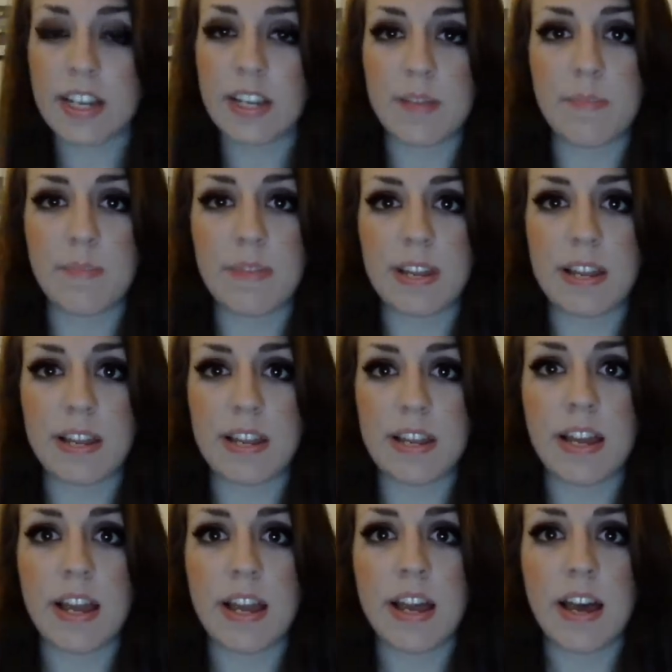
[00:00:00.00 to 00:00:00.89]
It can
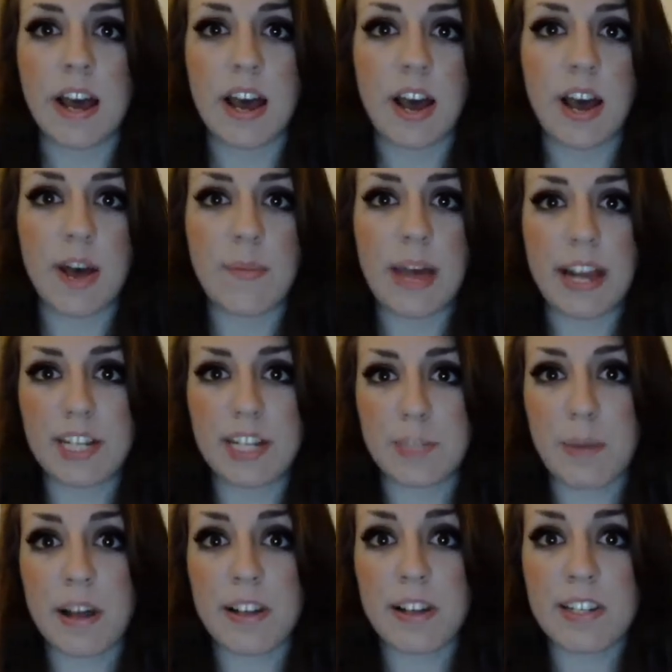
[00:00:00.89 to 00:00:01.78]
be
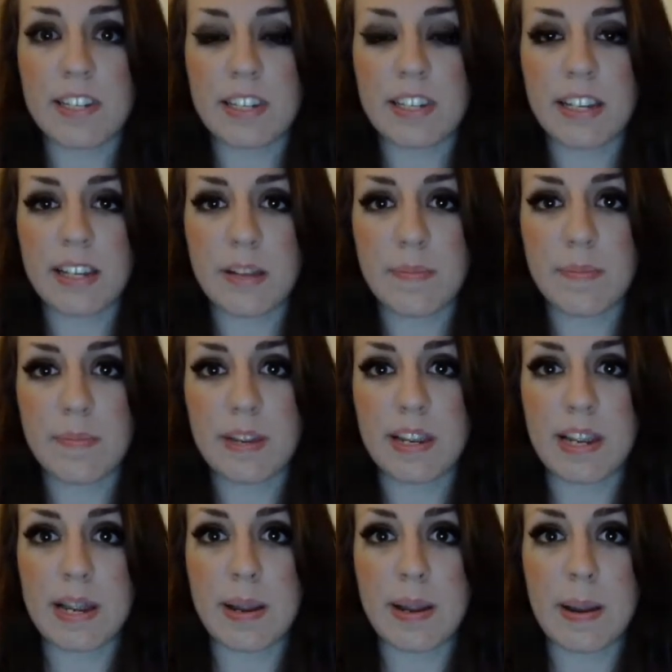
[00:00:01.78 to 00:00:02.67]
Xbox. It can
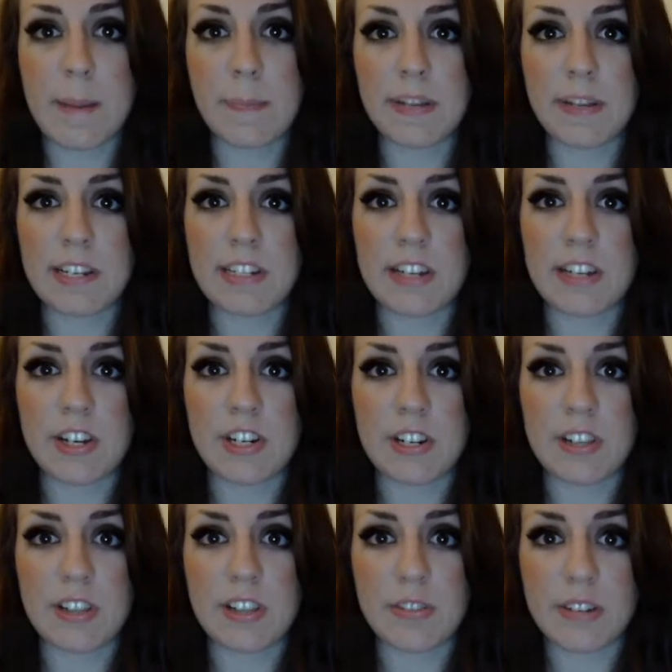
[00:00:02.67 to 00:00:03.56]
be
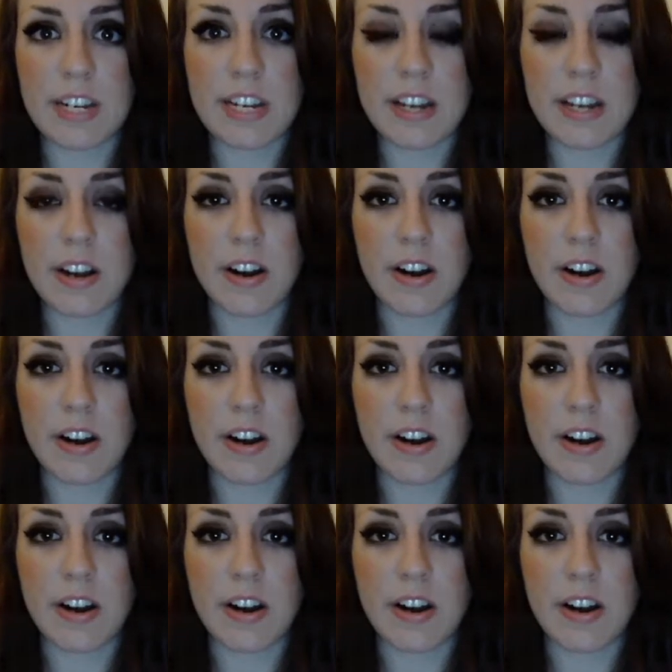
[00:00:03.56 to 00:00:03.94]
PlayStation 3.